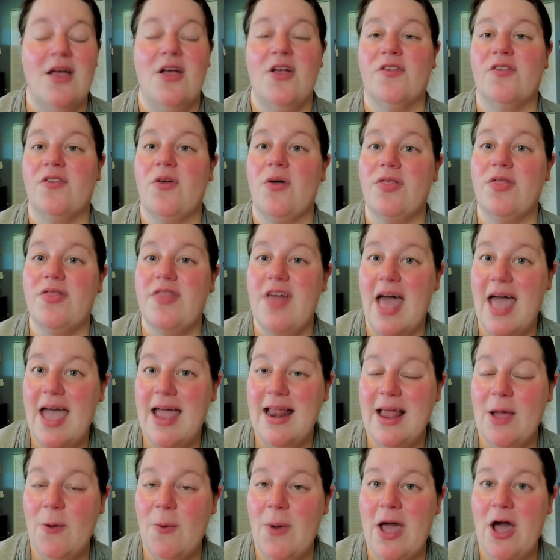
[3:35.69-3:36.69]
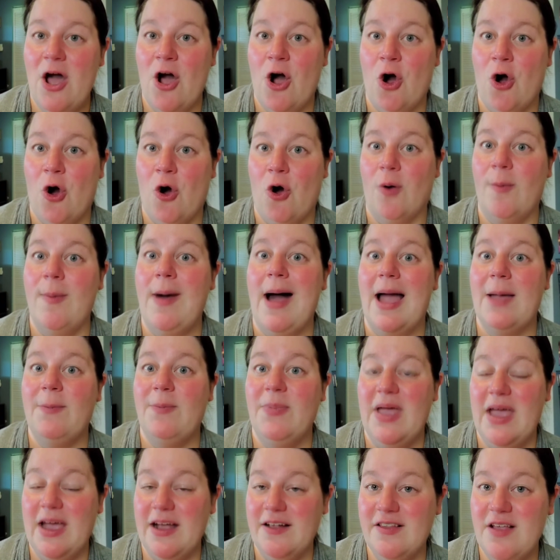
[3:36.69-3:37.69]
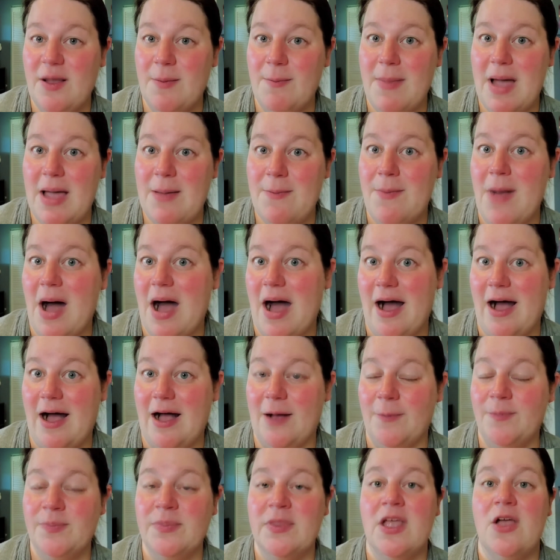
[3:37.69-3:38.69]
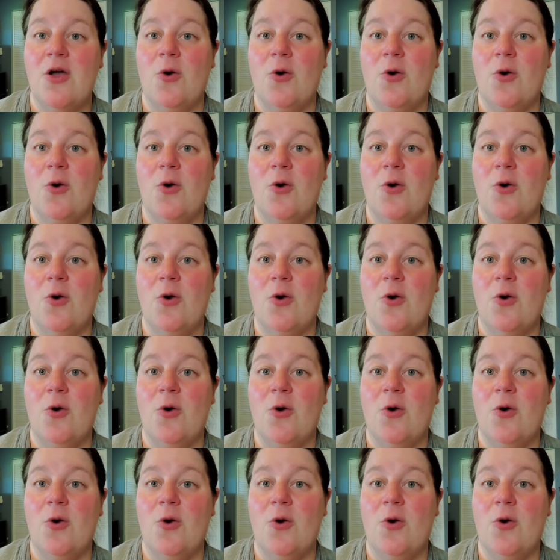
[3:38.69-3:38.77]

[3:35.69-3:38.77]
So then I went home, I picked up my mom,